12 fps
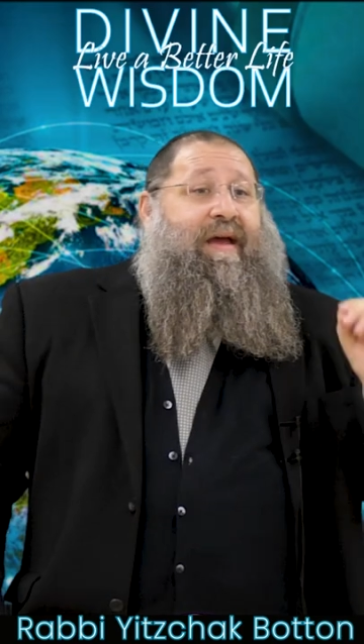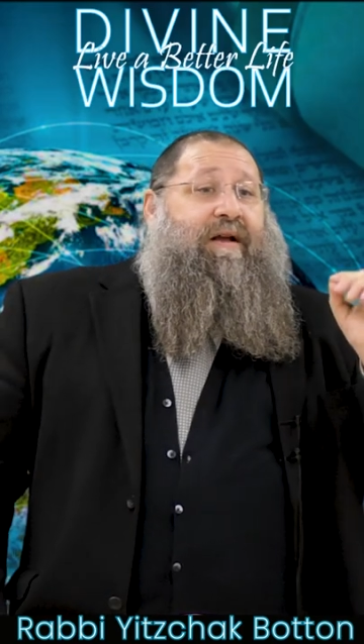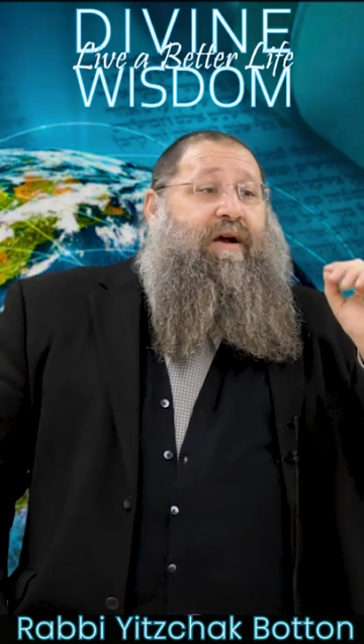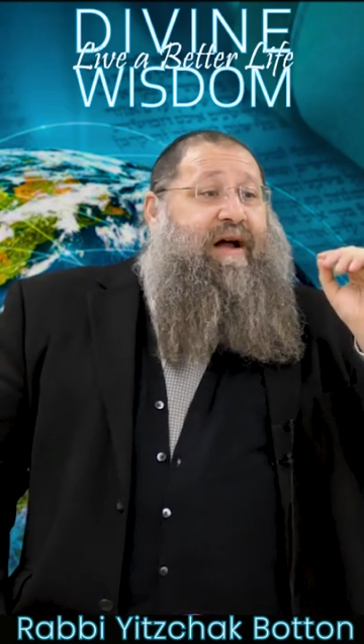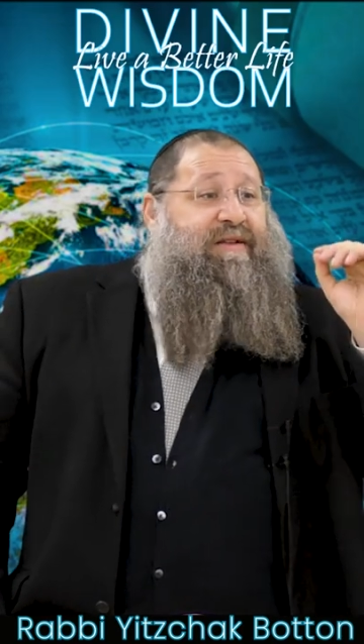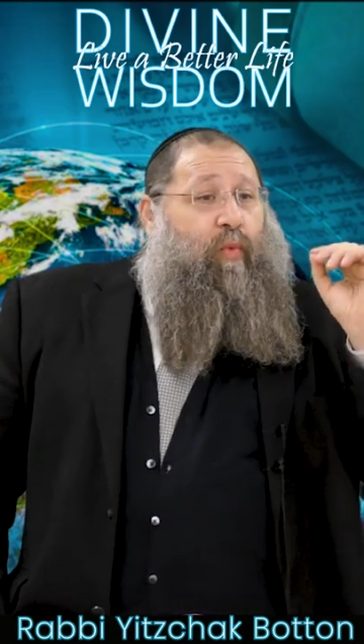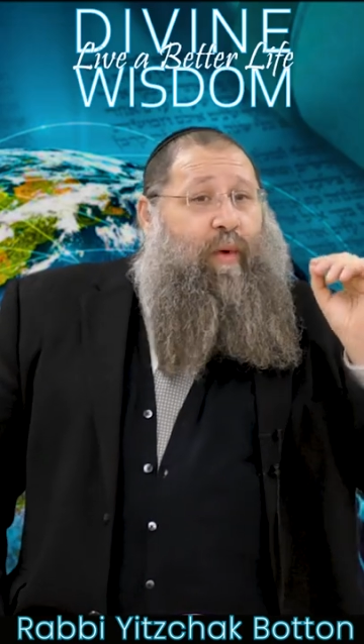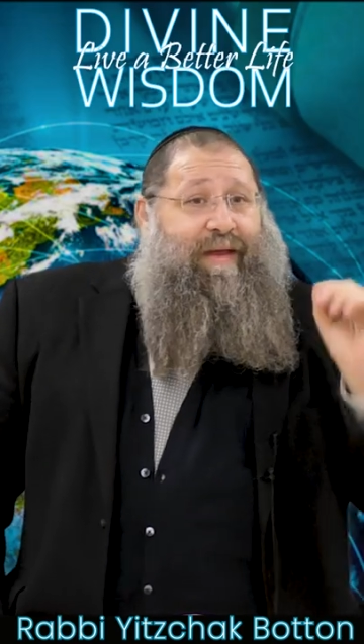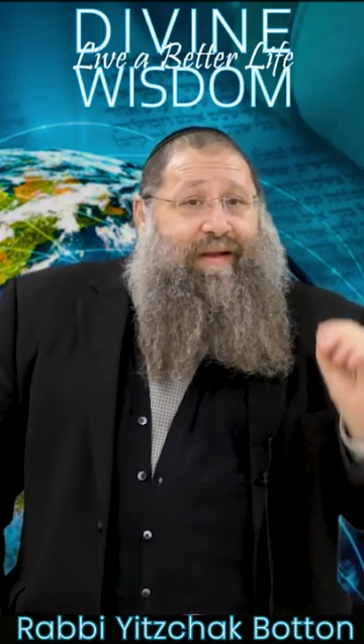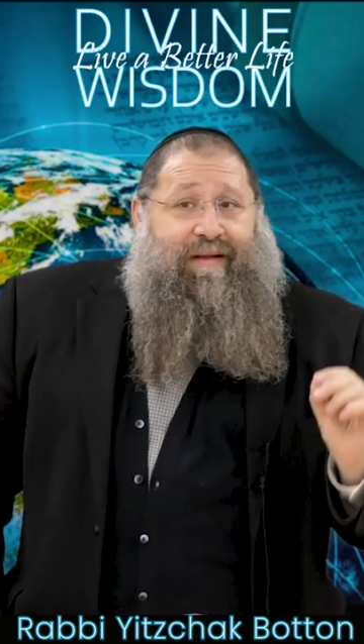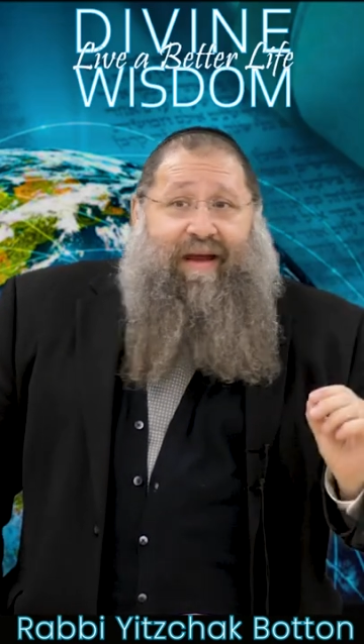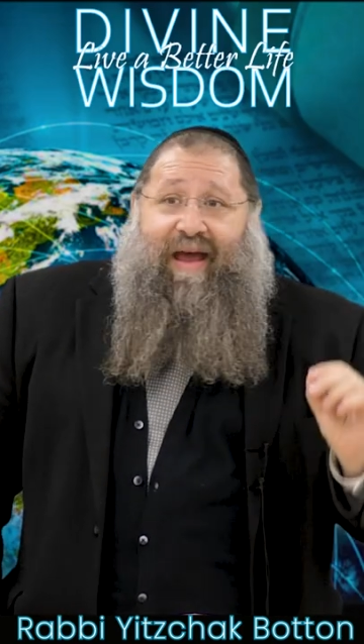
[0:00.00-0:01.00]
God's
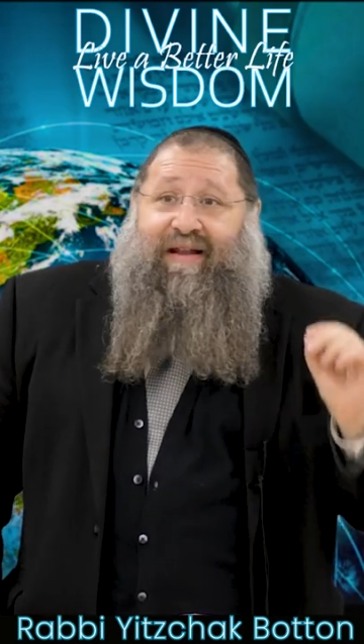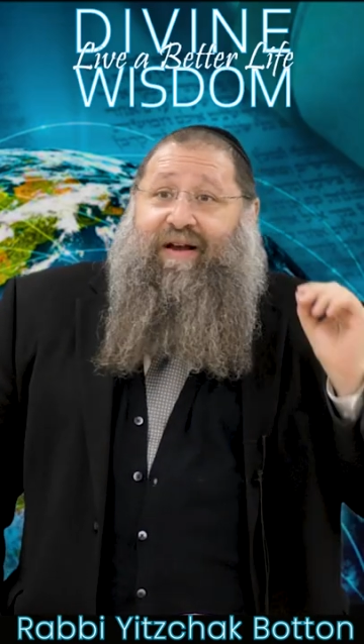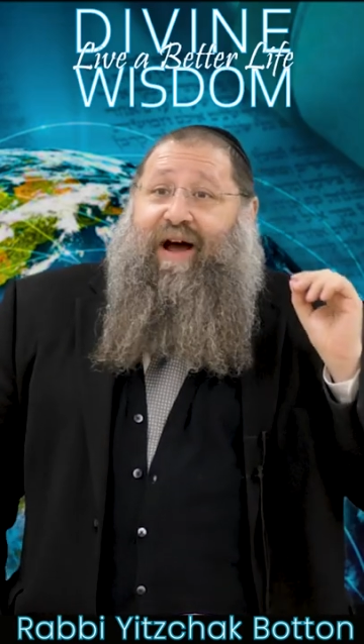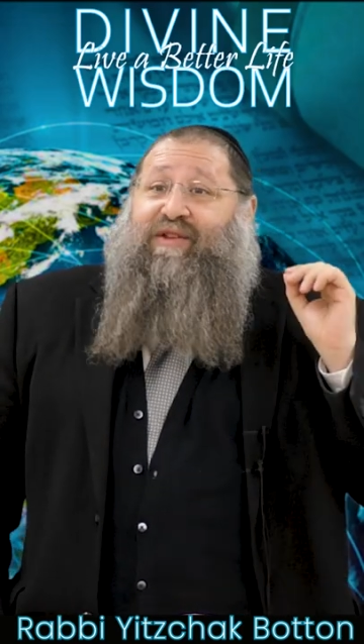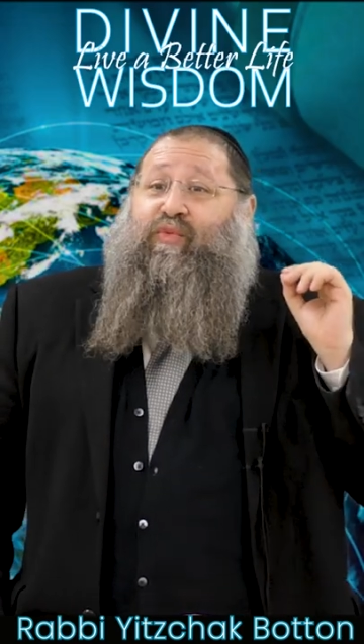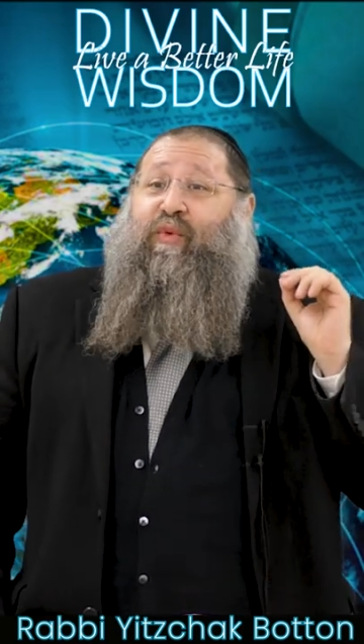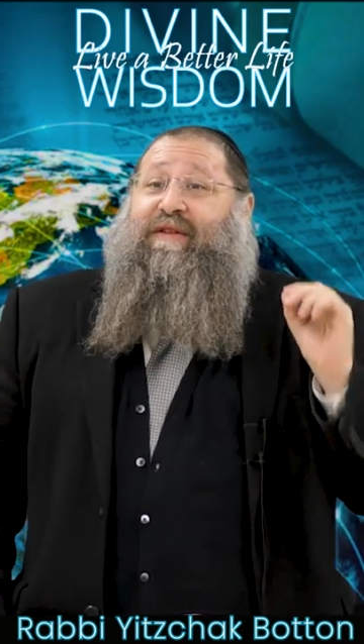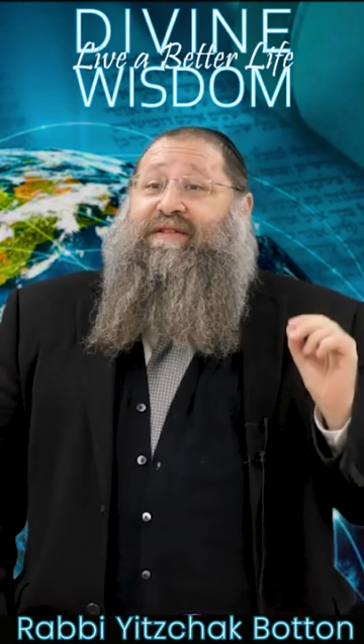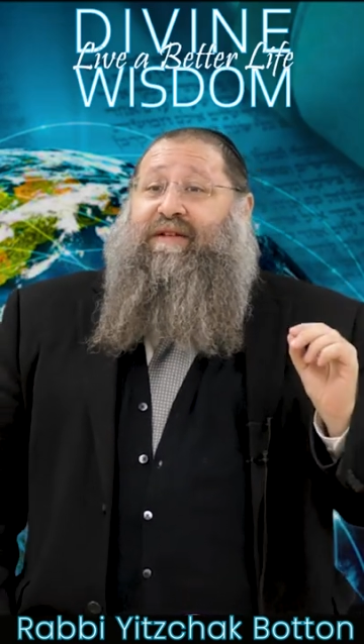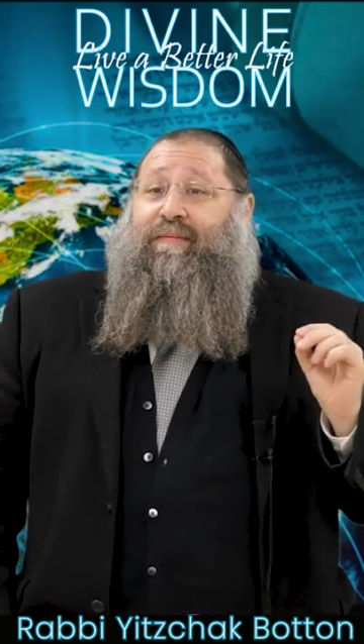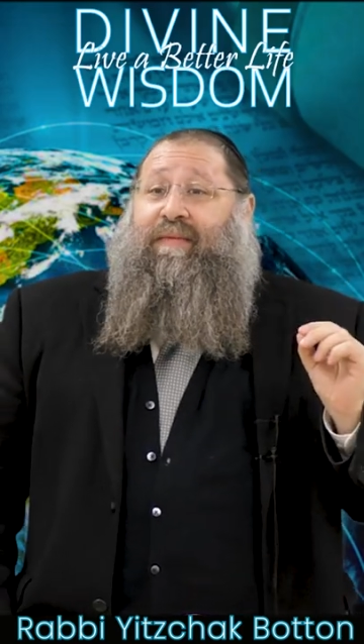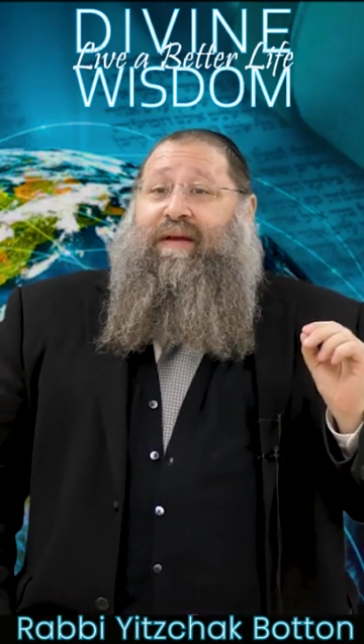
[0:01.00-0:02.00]
will and God's
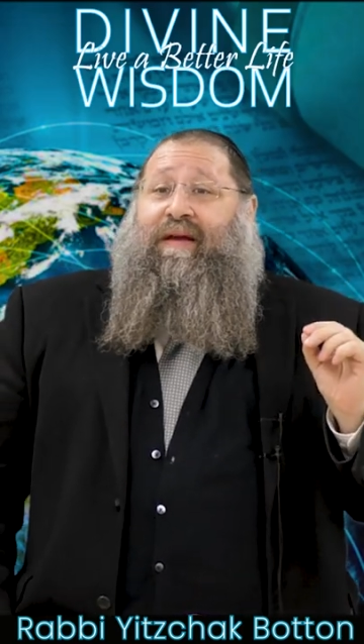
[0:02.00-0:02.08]
wisdom,